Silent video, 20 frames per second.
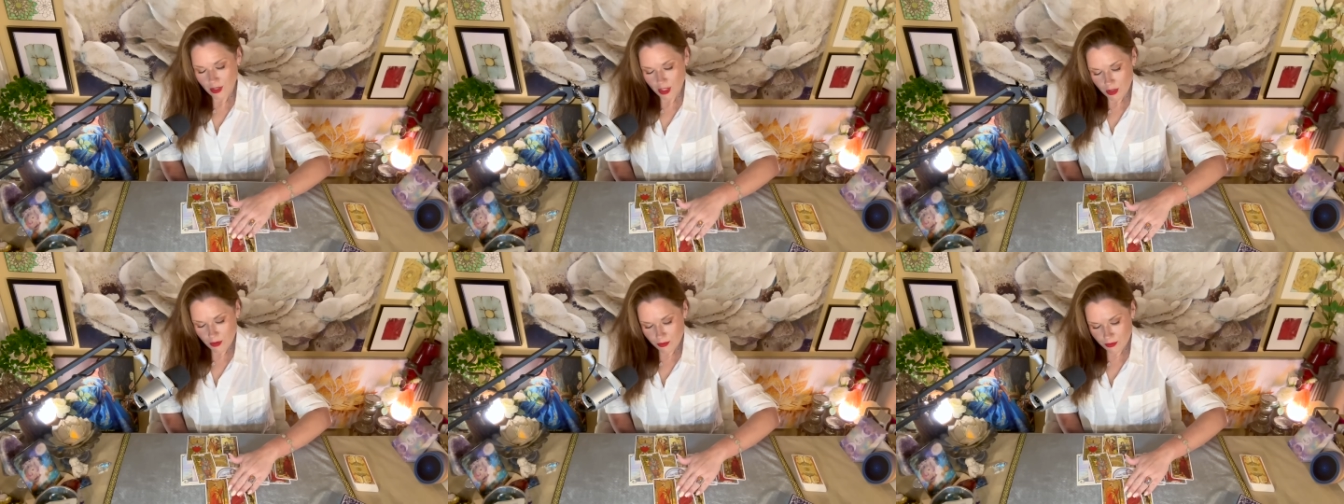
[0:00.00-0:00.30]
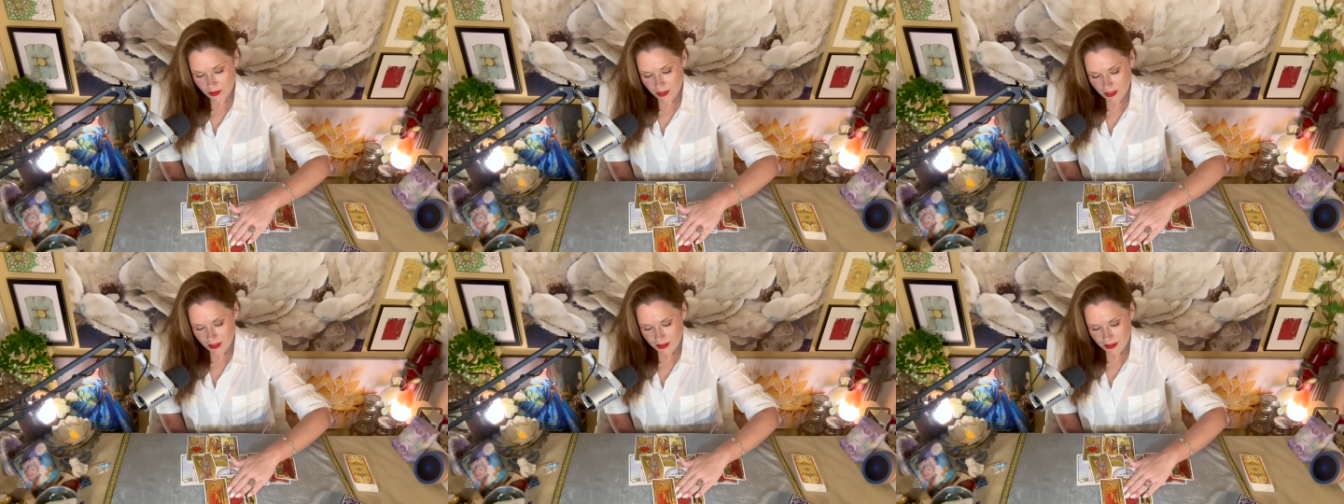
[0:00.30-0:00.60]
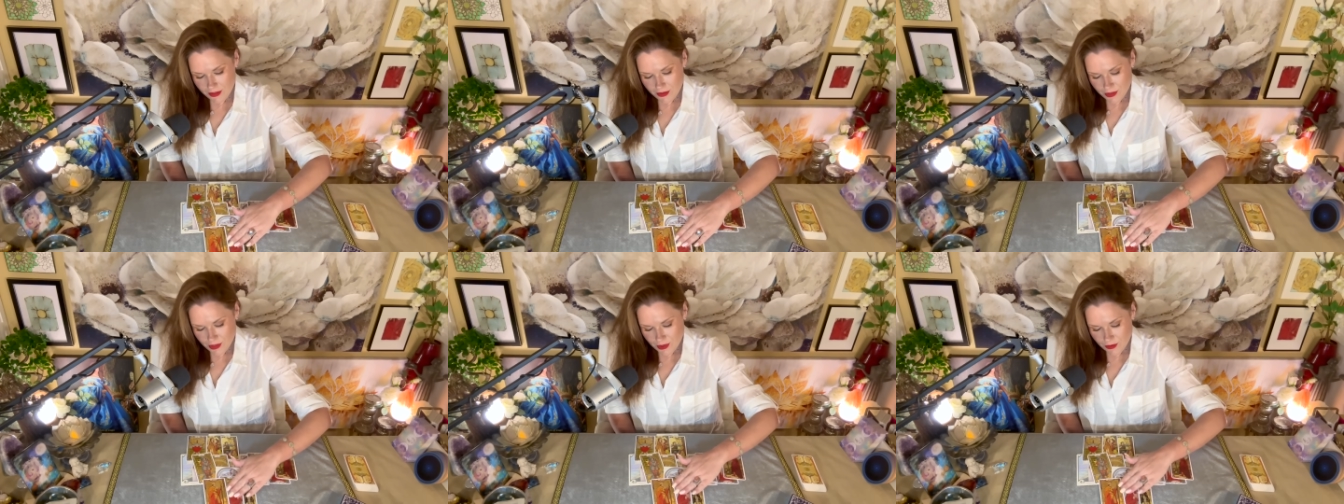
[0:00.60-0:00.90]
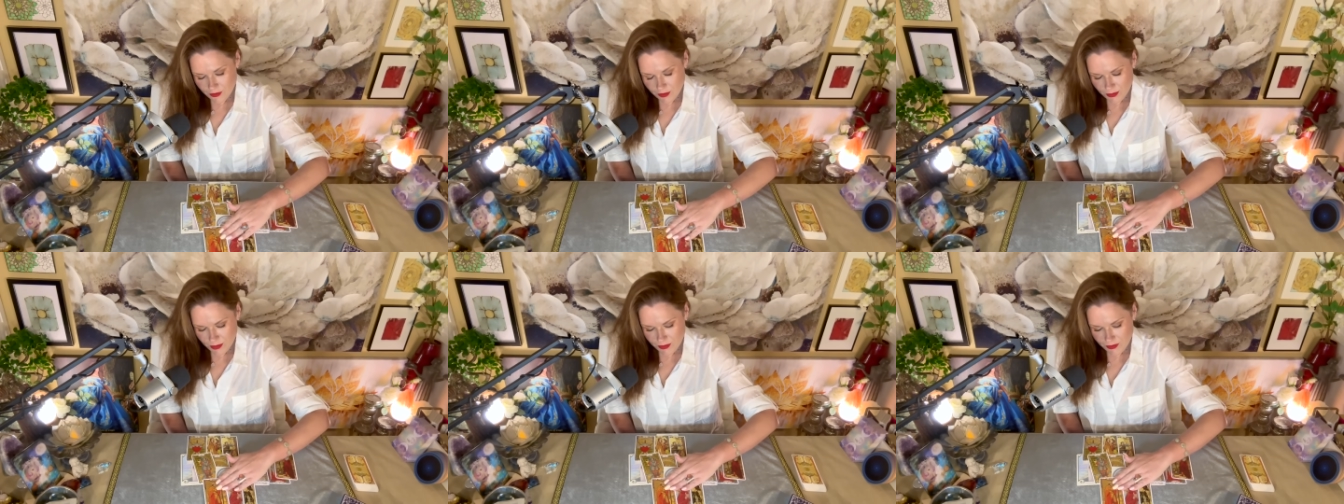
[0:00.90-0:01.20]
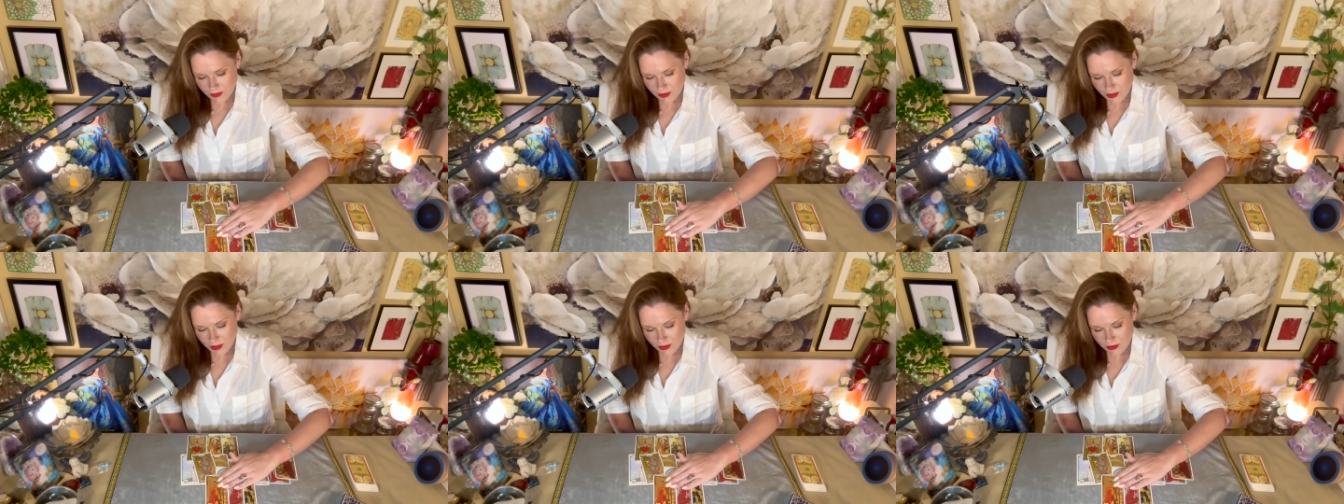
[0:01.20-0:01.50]
You will not allow yourself to be
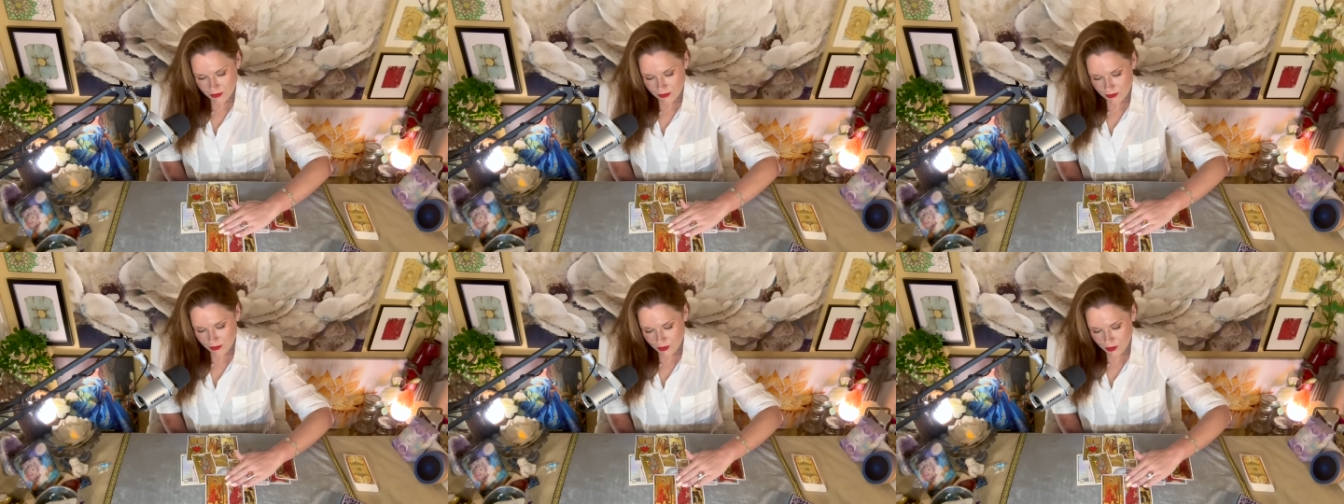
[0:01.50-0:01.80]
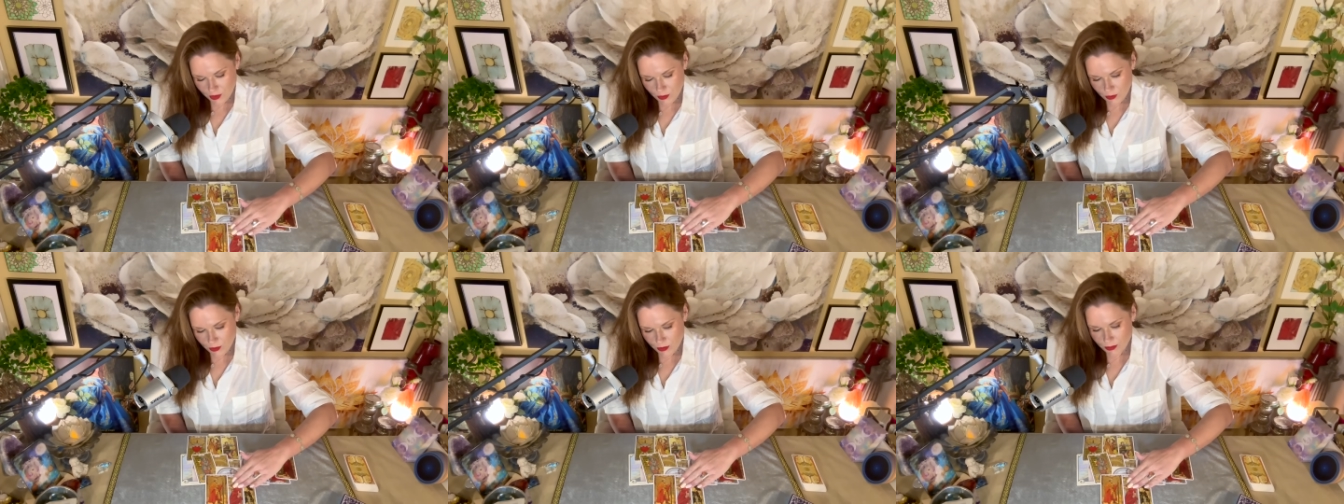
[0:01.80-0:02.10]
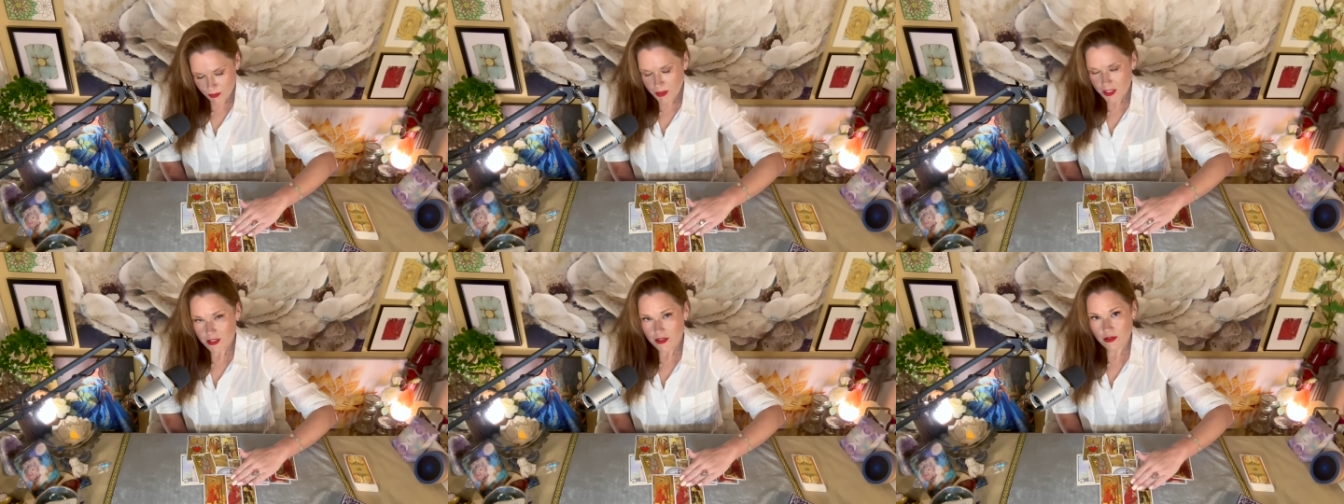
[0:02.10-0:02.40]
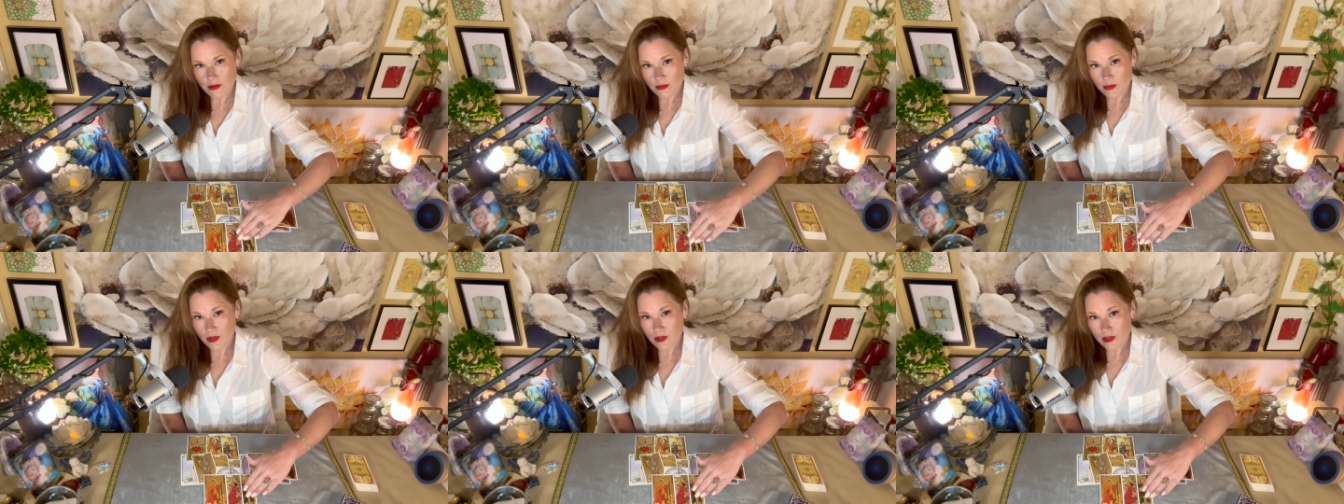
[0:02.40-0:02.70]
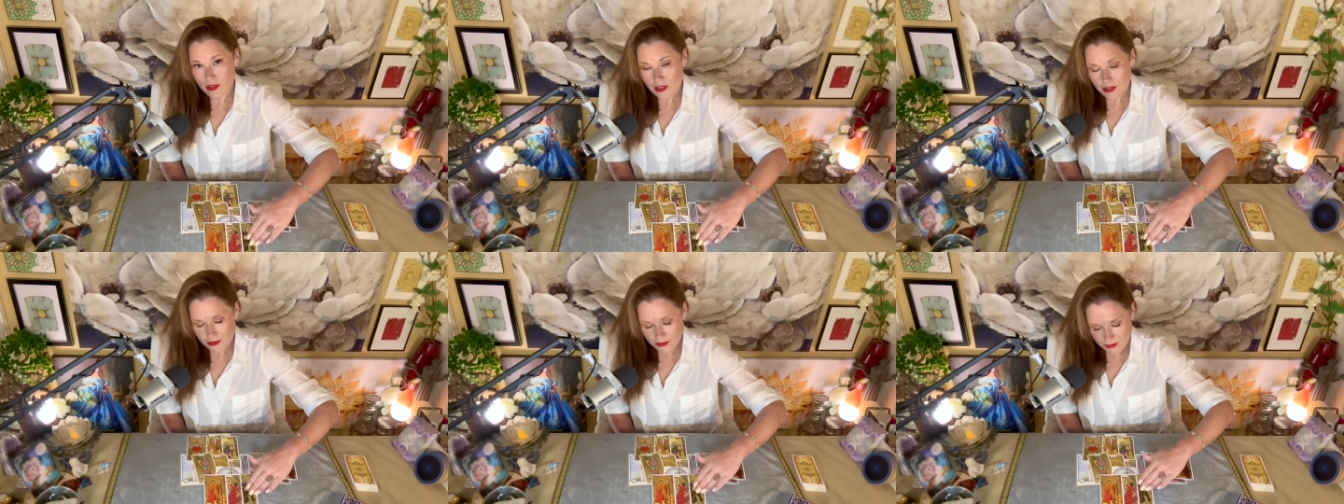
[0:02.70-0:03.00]
forgotten. You will make your
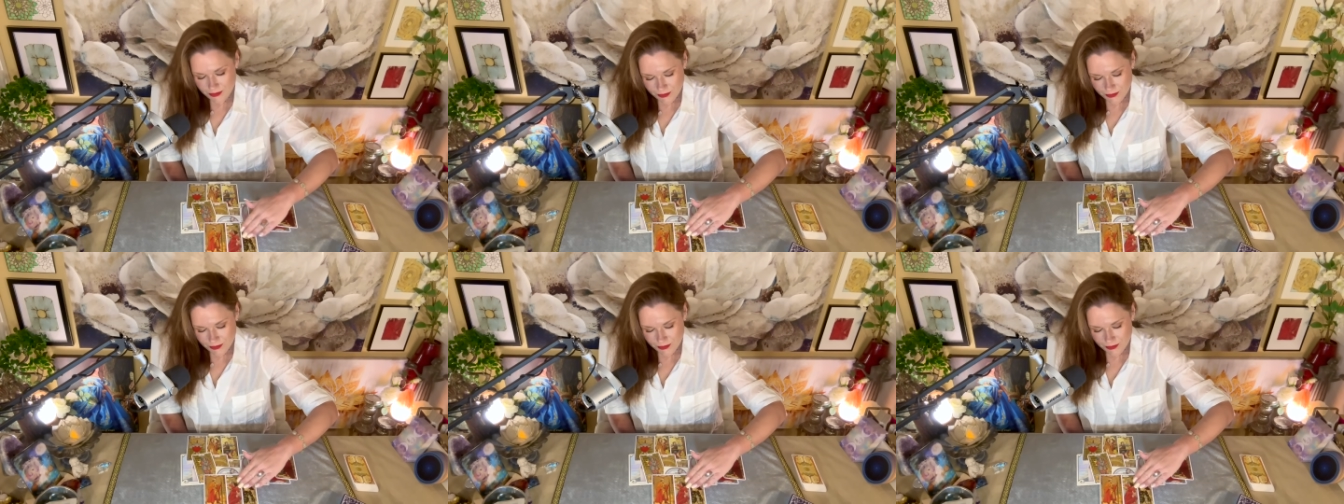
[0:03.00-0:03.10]
mark.